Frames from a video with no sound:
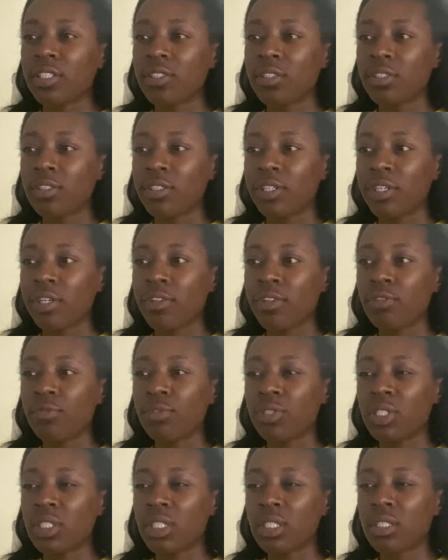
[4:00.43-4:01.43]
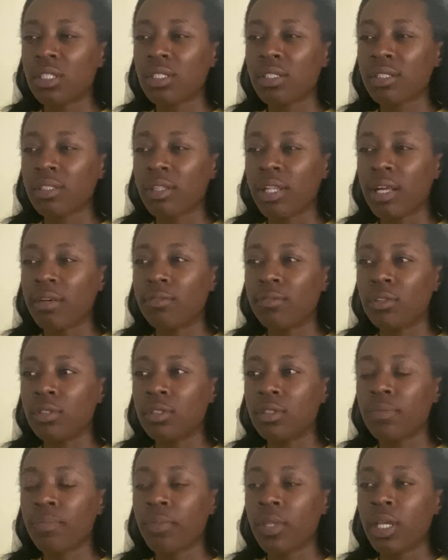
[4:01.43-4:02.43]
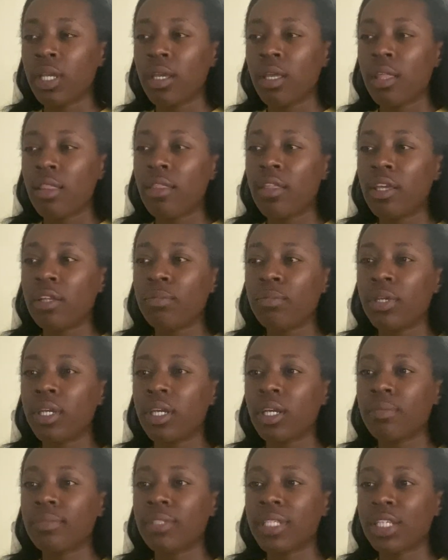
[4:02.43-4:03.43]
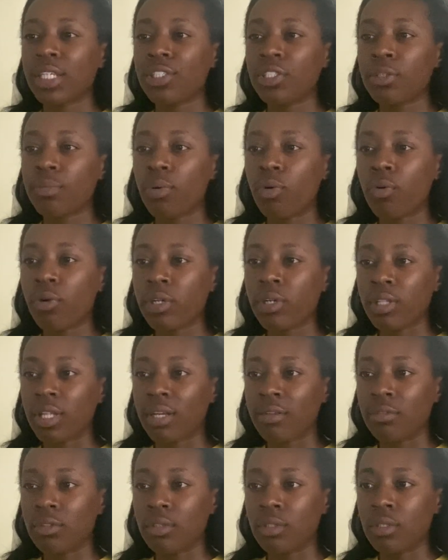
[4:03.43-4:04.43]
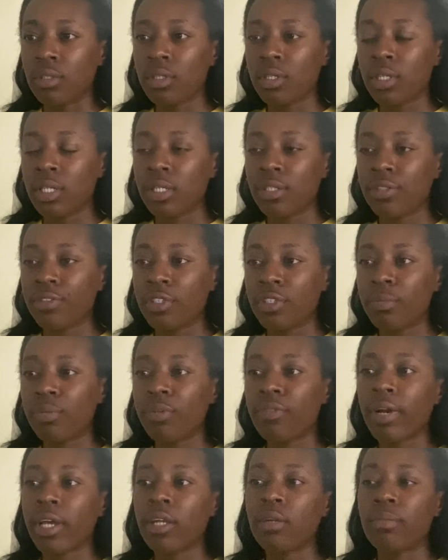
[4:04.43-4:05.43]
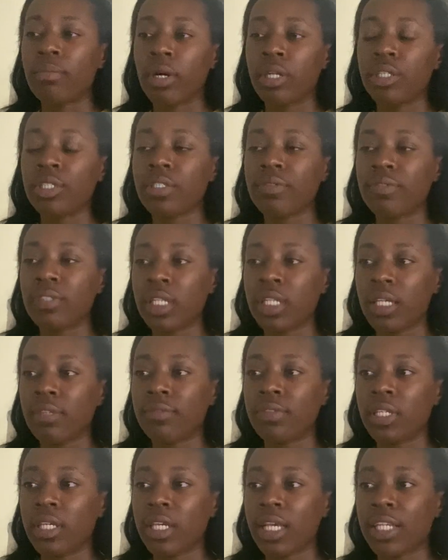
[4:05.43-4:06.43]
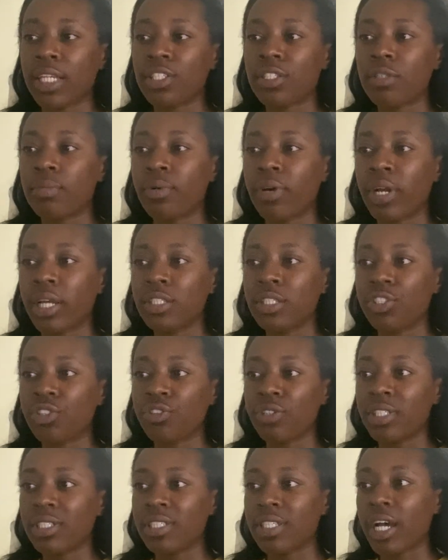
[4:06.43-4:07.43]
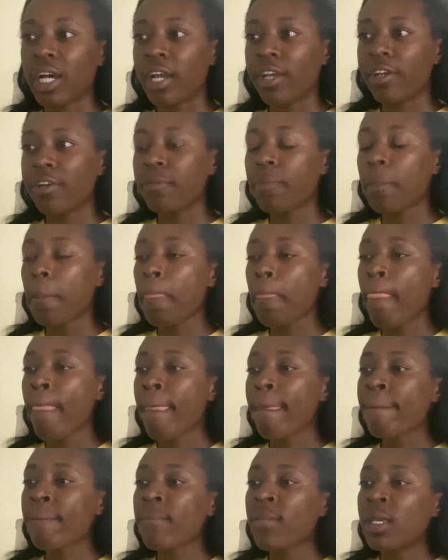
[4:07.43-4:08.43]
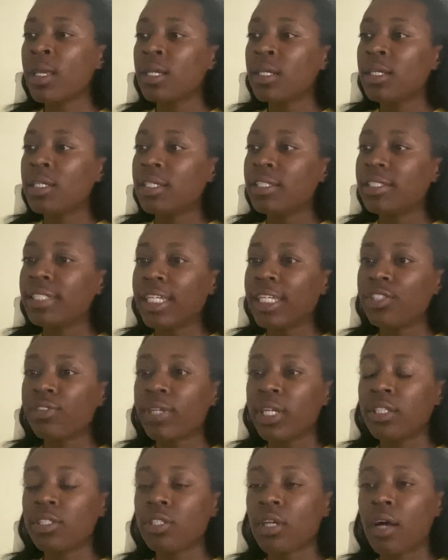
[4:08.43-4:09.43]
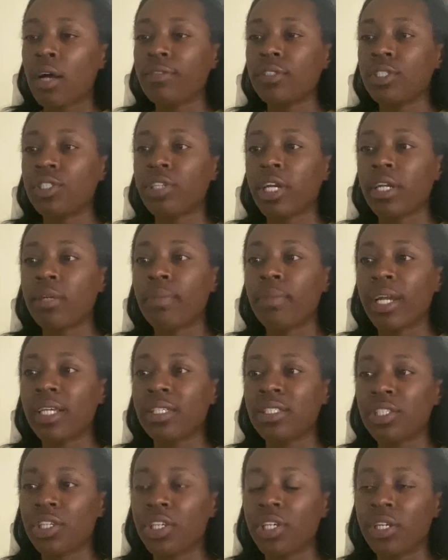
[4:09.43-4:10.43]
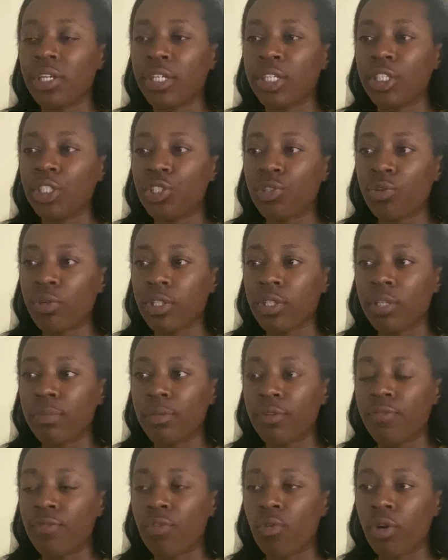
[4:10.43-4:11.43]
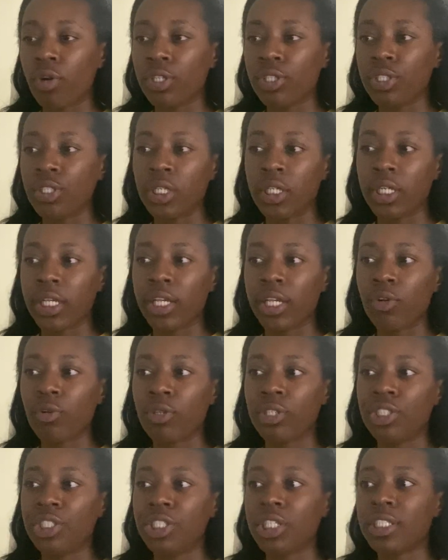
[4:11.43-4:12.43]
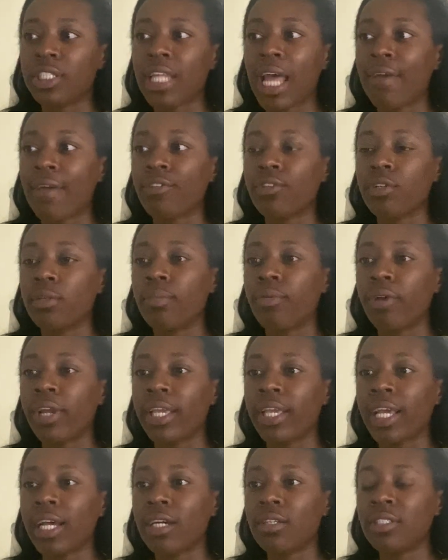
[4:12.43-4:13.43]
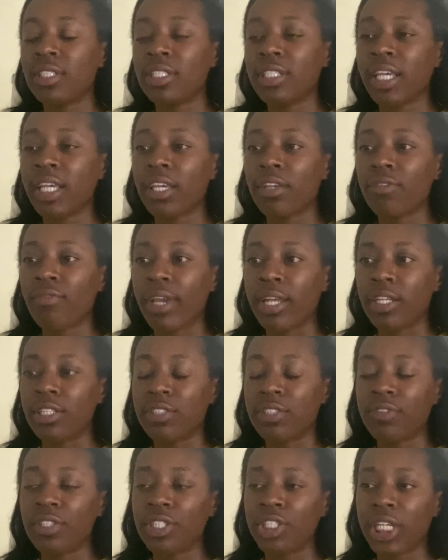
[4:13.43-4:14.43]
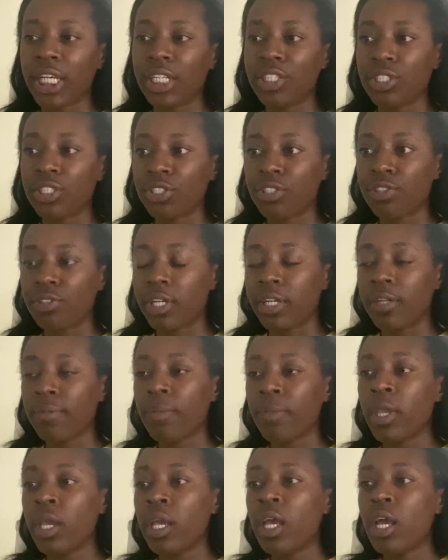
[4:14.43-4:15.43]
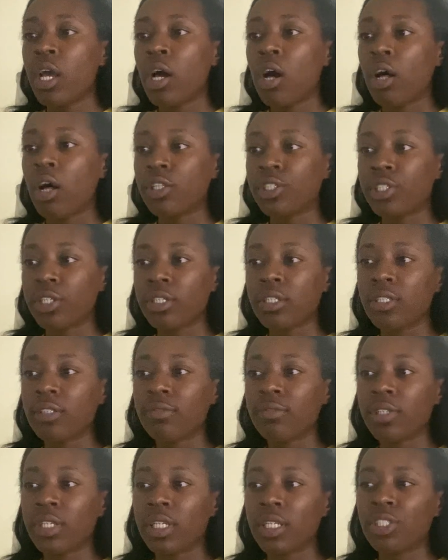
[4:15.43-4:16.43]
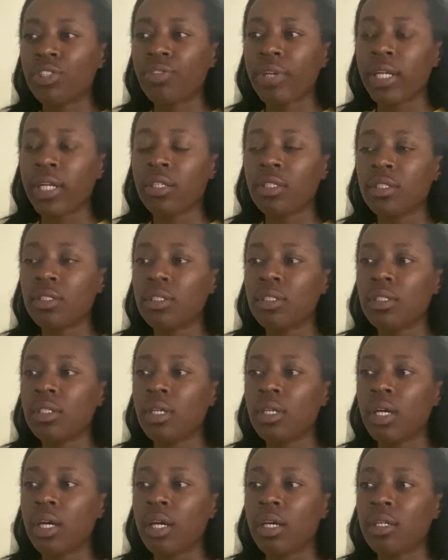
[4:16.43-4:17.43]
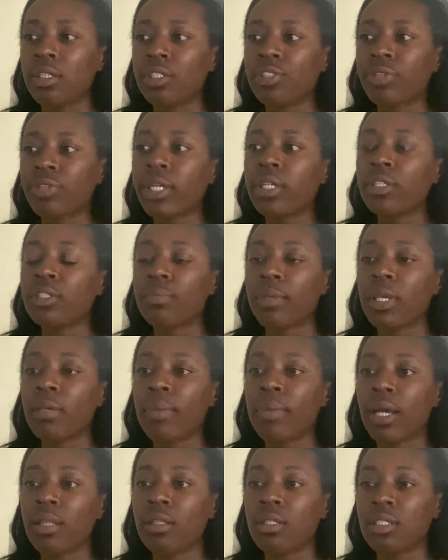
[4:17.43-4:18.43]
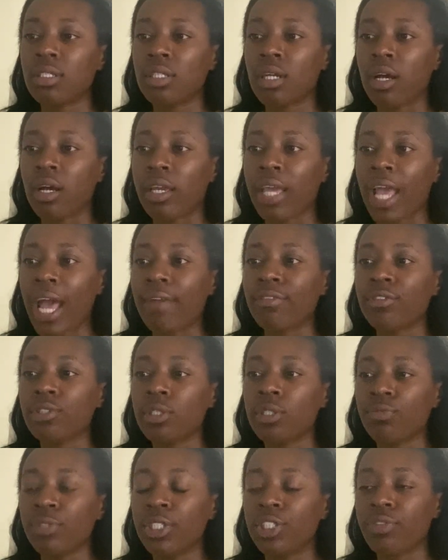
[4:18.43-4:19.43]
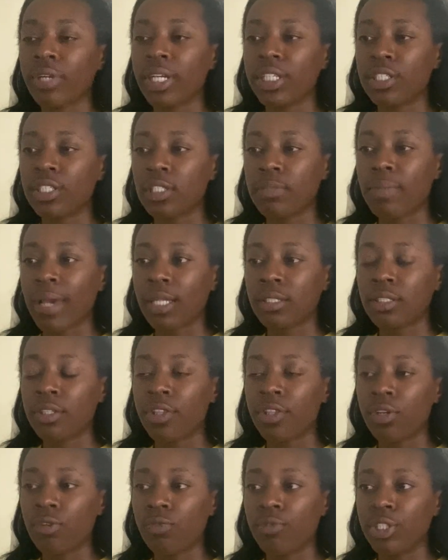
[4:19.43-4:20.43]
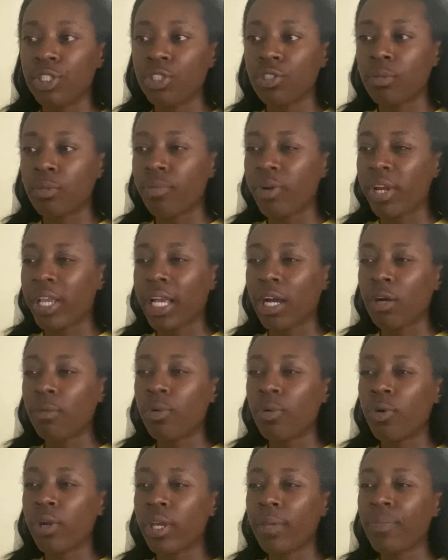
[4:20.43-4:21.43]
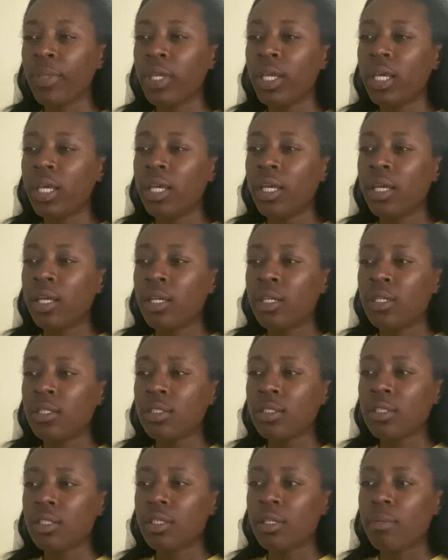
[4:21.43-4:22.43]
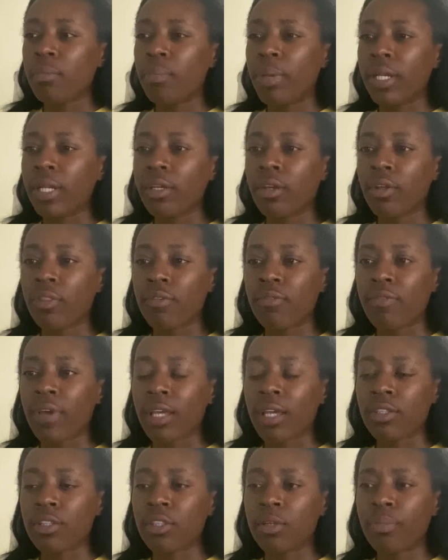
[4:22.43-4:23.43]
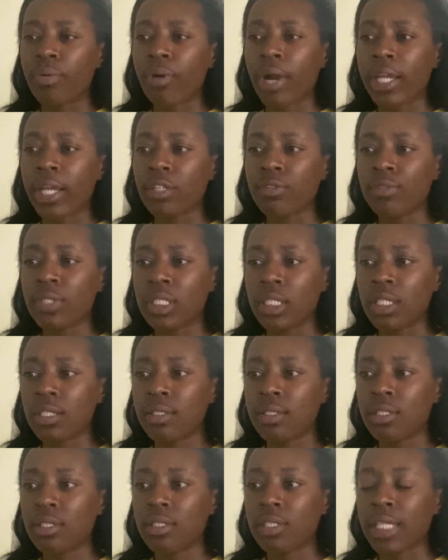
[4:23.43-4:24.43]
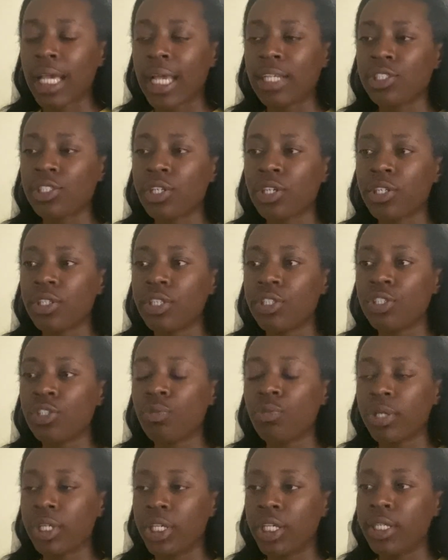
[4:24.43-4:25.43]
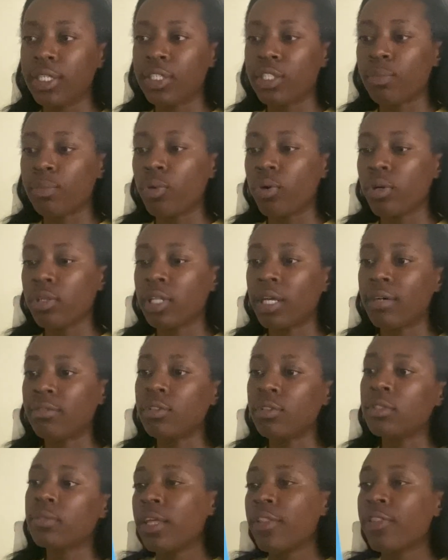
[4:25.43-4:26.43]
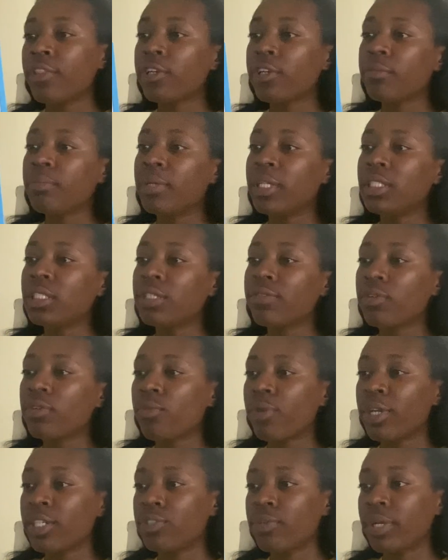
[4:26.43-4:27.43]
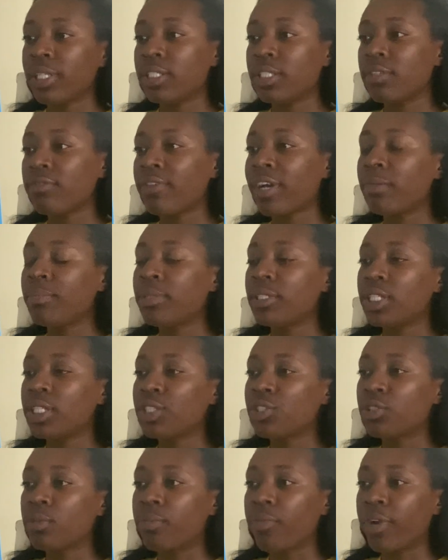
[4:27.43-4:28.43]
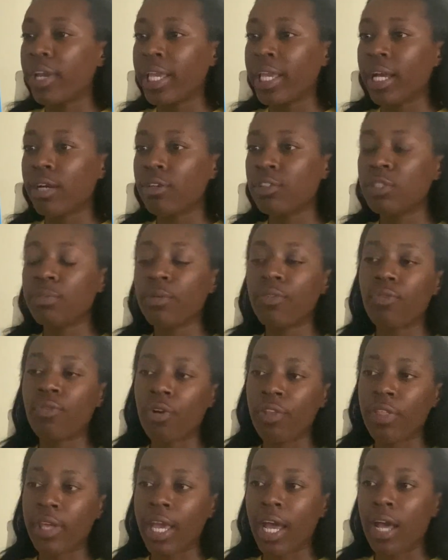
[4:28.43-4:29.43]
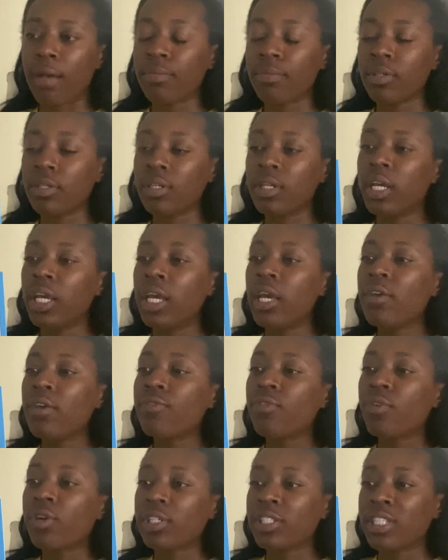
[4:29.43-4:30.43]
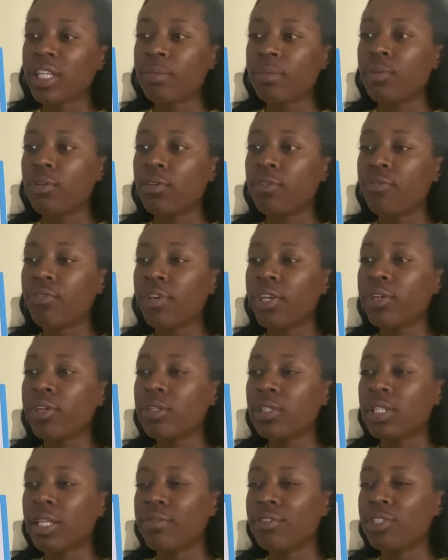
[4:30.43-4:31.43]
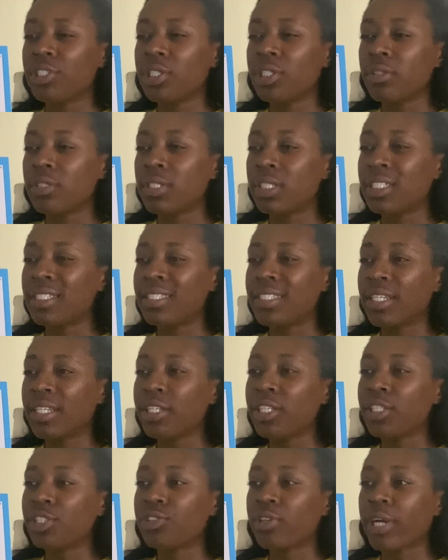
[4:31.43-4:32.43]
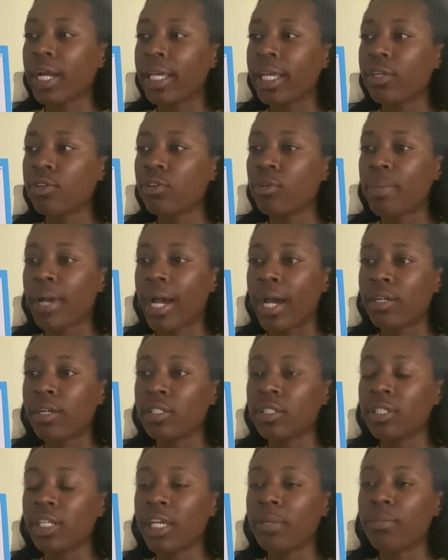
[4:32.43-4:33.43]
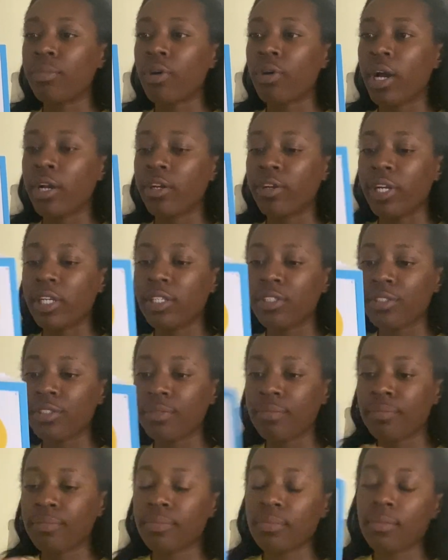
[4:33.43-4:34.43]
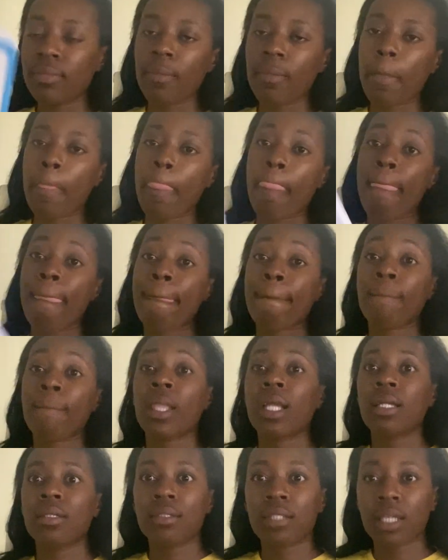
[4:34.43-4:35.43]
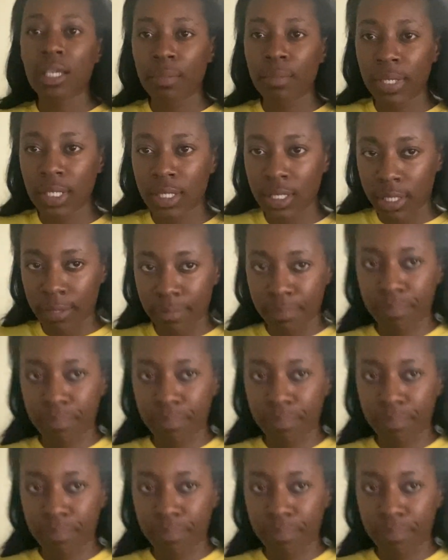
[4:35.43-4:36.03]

earlier, the resistance level then becomes a support level to provide a margin of safety as the price trends higher. Day traders often try to buy a security shortly before, during, or just after a breakout to take advantage of the change in trend. Alternatively, traders may buy the stock after it retraces back to the original breakout point, betting on the fact that the prior resistance has turned into a key support level. There are many different ways to identify potential breakouts before they happen. For example, Figure 11 shows an ascending triangle pattern in progress. Let's take a peek-see.